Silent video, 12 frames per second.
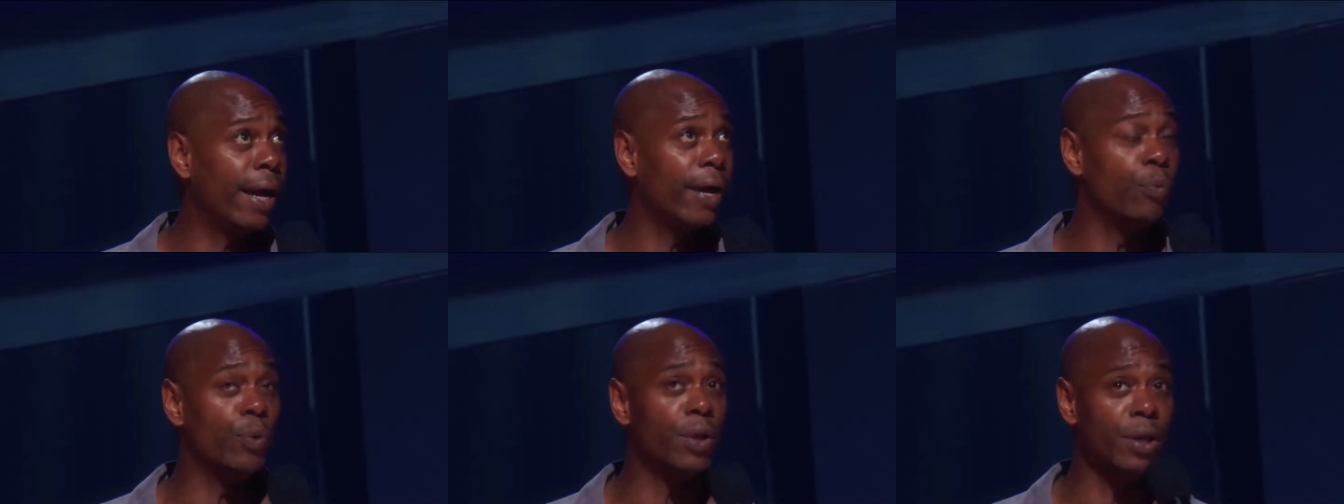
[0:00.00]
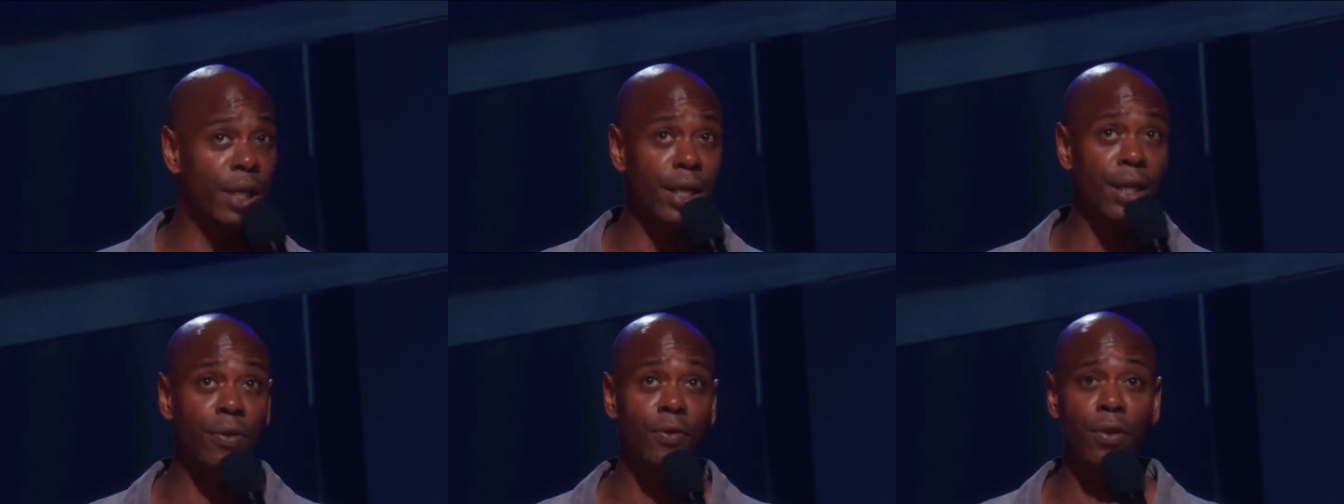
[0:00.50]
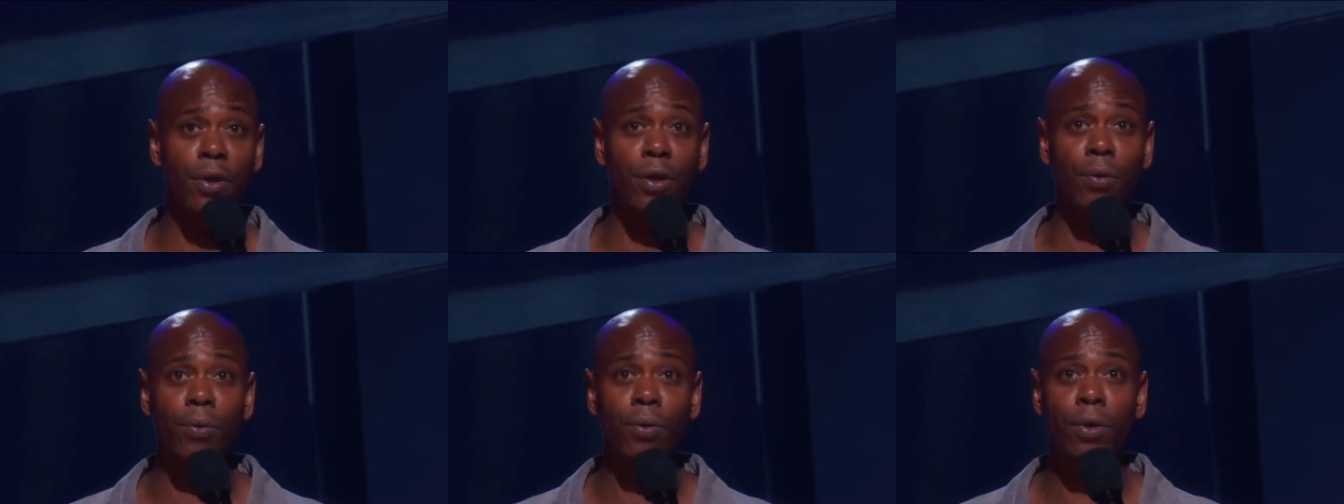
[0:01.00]
and we needed to
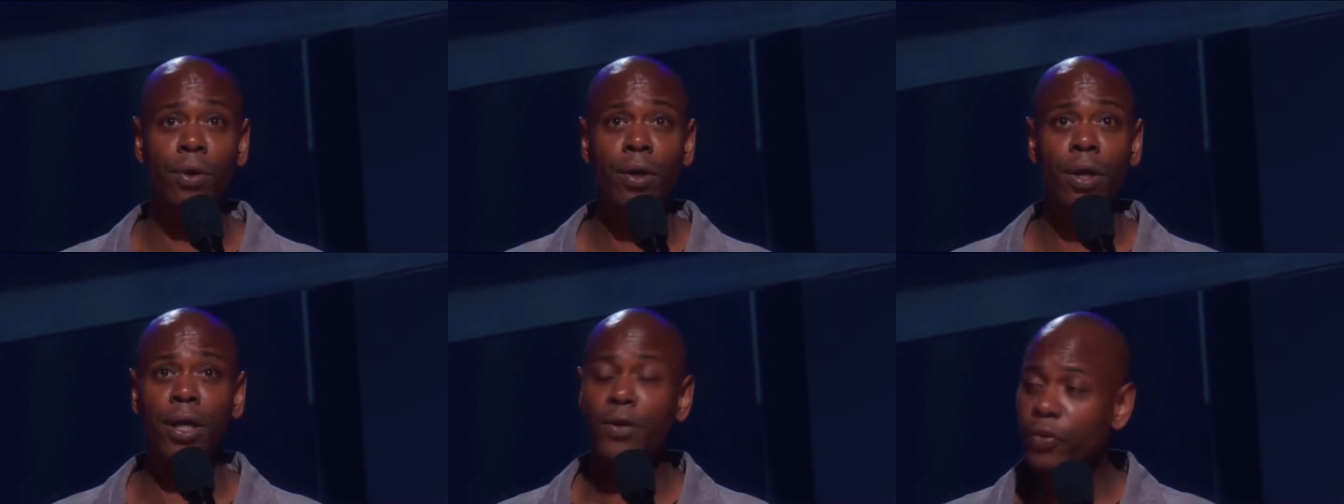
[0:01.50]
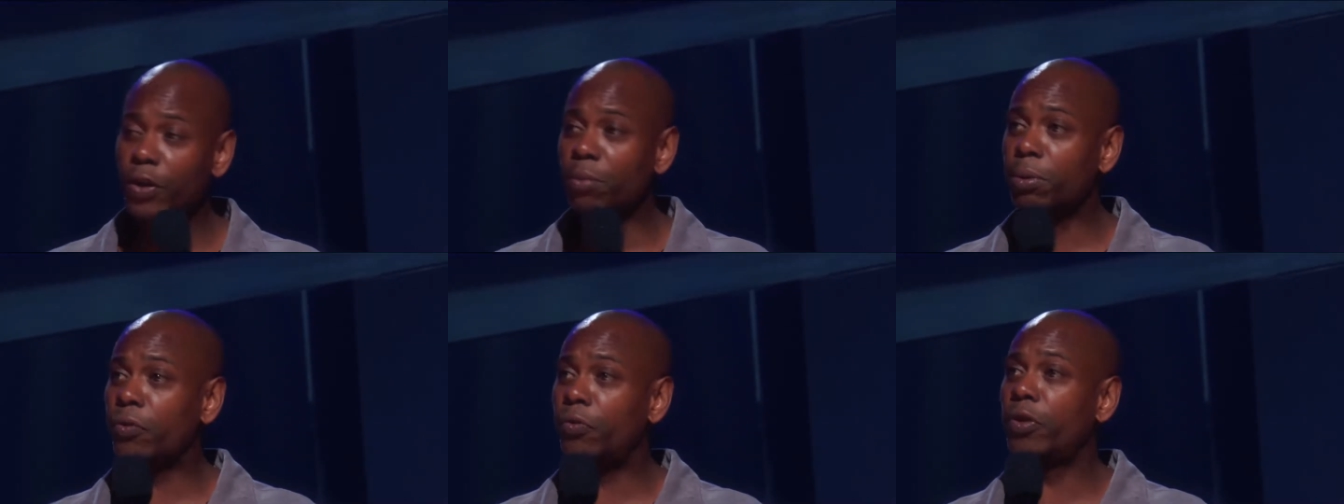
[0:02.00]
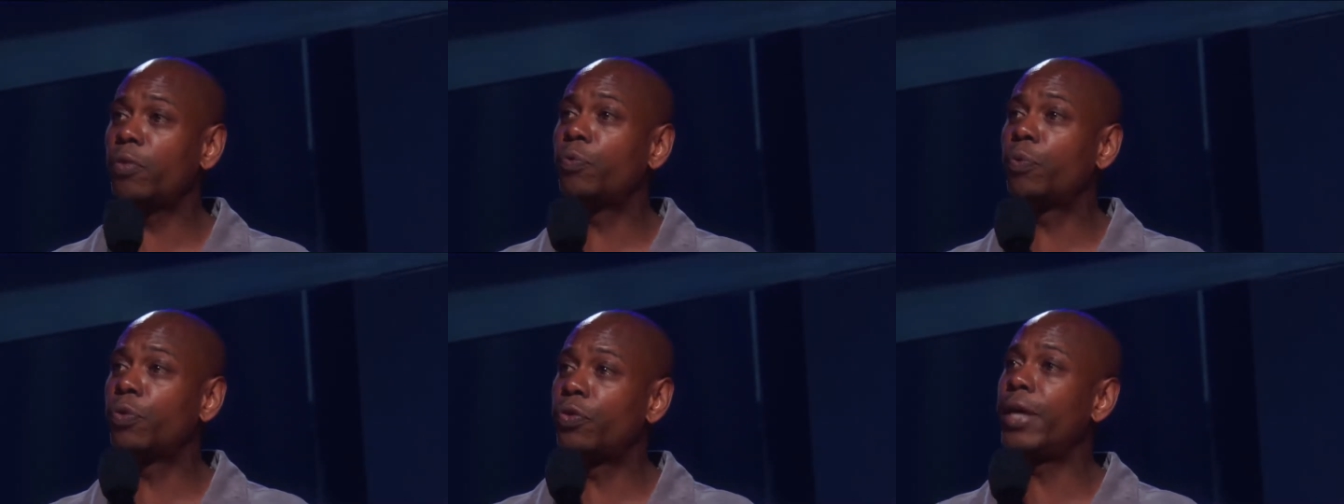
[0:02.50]
know. And I said to
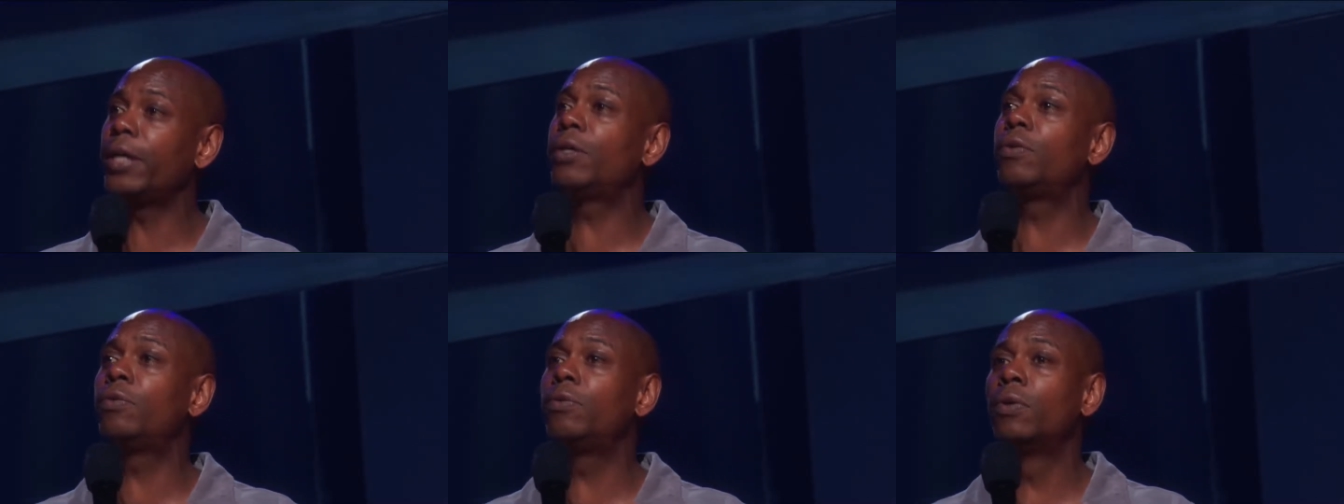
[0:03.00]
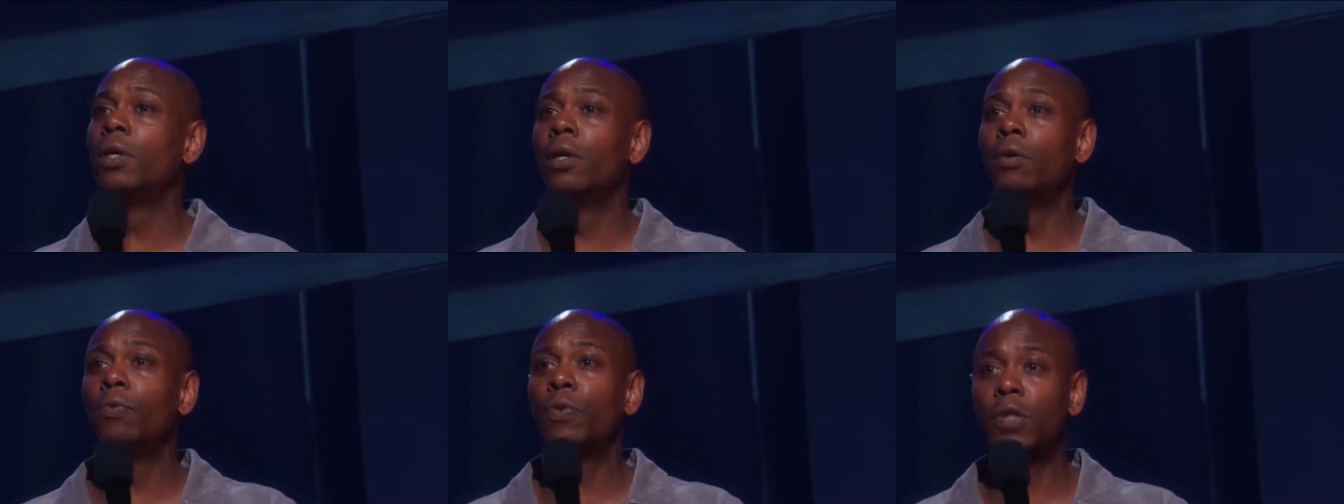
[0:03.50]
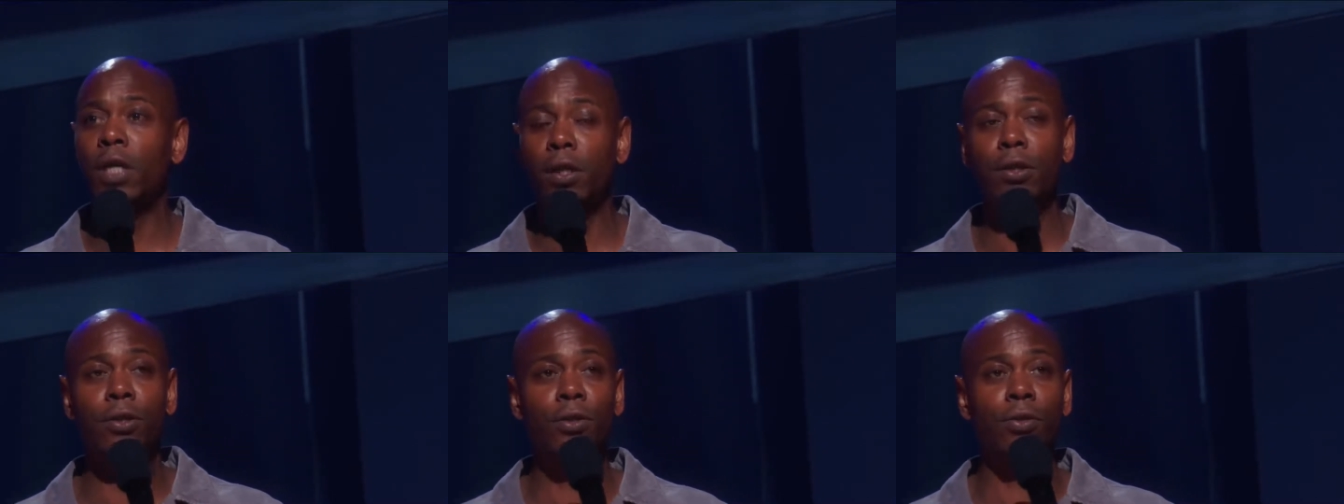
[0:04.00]
myself, well, thank you for
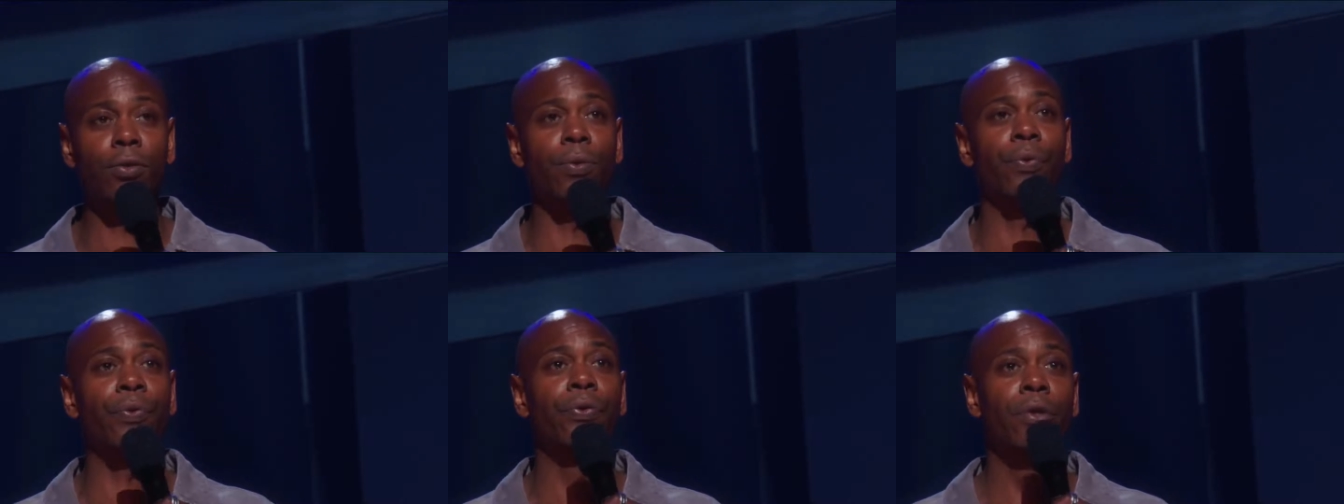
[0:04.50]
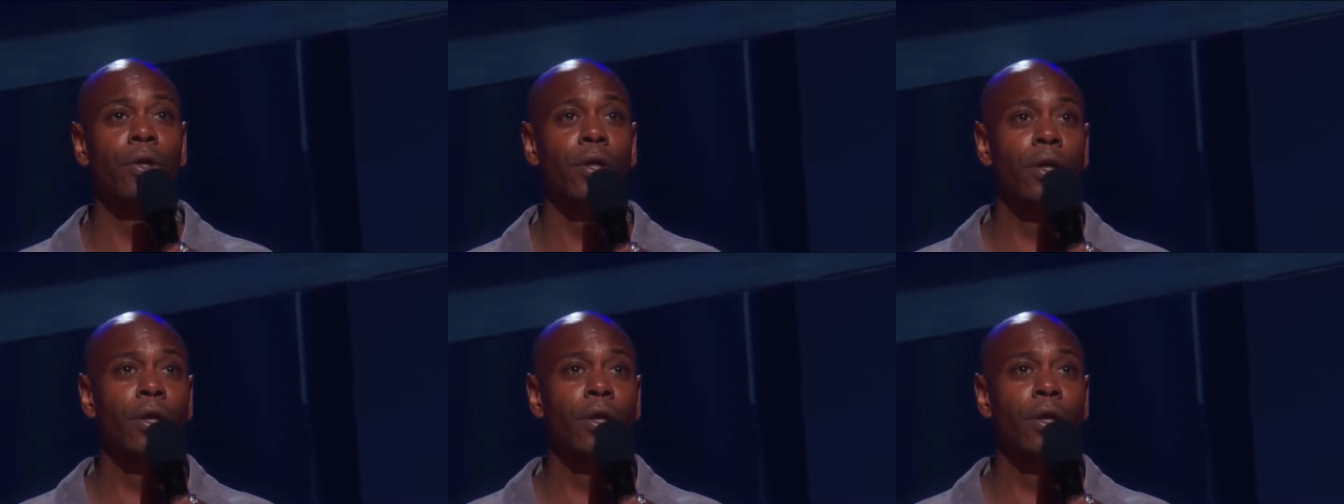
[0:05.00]
telling the truth,